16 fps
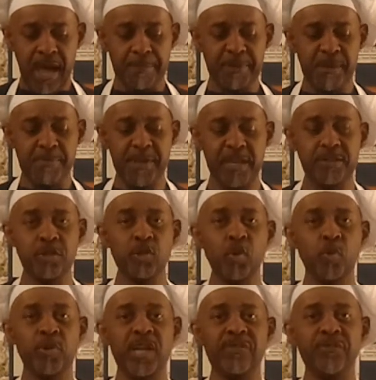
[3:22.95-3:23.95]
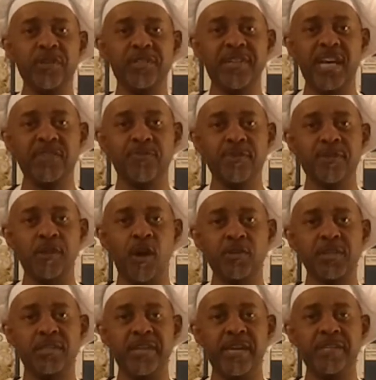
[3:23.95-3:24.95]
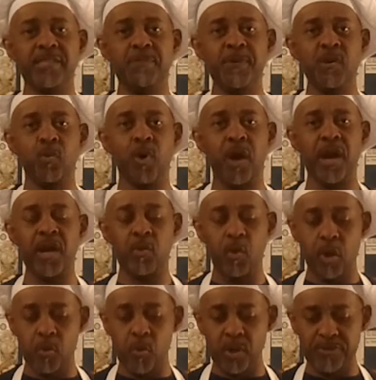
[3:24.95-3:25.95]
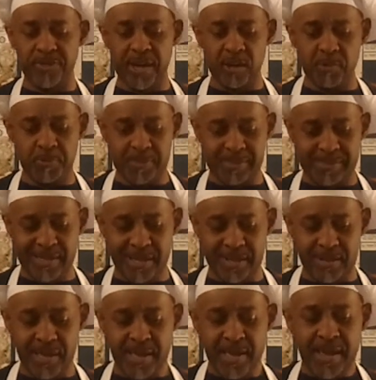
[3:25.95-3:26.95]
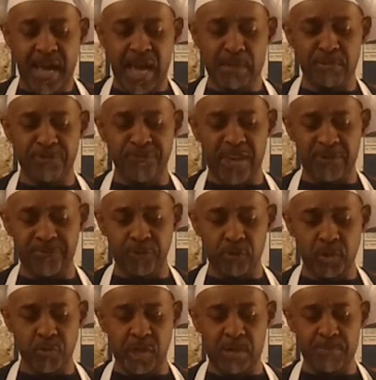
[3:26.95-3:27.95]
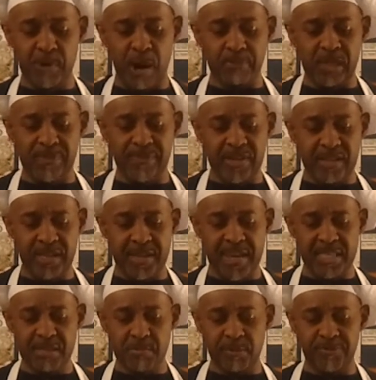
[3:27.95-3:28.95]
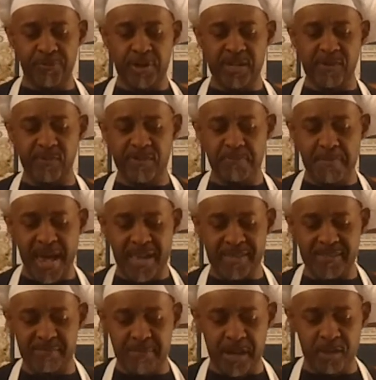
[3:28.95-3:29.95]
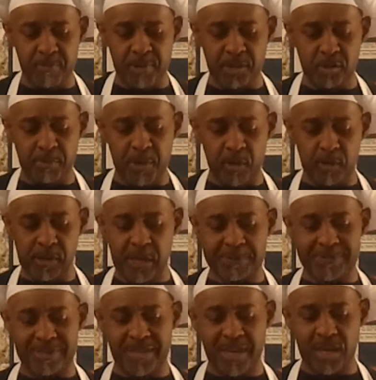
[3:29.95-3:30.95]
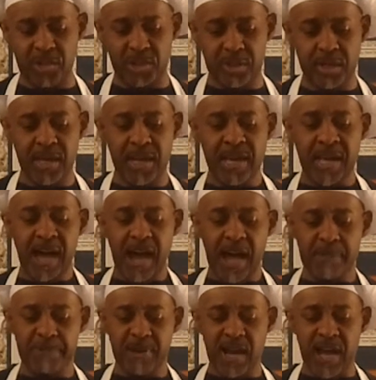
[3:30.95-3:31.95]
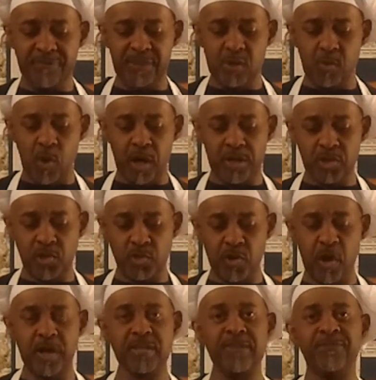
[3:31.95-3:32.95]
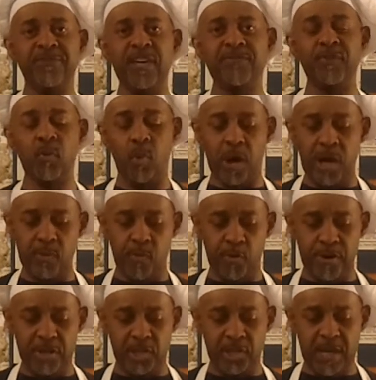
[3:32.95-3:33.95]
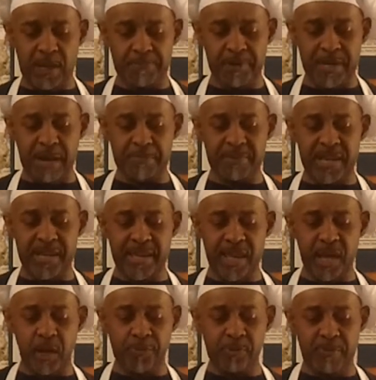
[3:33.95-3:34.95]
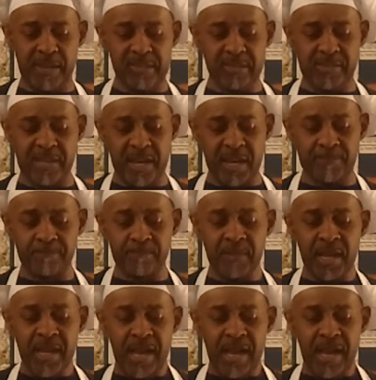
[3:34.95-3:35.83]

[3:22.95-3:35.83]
I'm committed to doing whatever it takes for as long as it takes to be why I wore 1,000%. I'm a faithful dreamer. I'm living in the kingdom of freedom with massive, monumental, miracle expectation. I'm confidently walking strong as a faithful wide warrior champion. I'm getting healthy by the second.